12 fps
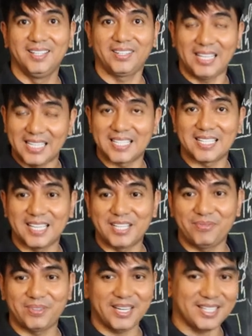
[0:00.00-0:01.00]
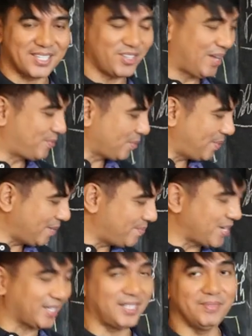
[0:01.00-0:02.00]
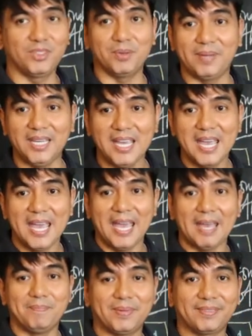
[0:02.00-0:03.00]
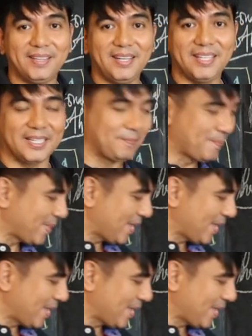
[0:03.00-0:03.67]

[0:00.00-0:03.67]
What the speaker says: Okay, that's the difference. You have to be objective to be empathetic.